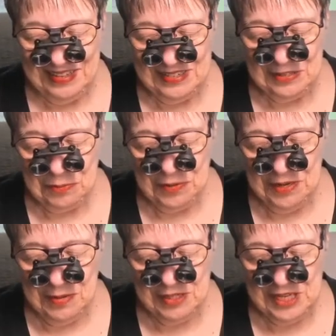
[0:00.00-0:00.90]
It's pretty
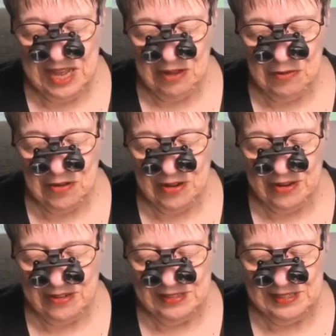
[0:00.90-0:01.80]
much how
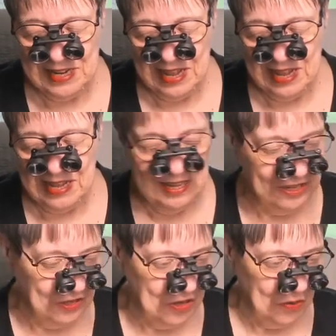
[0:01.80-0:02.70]
our day
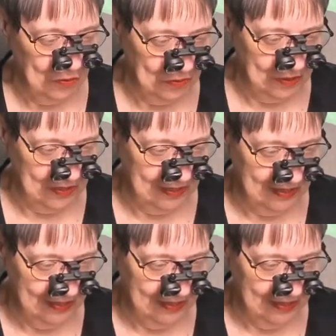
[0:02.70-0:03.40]
goes.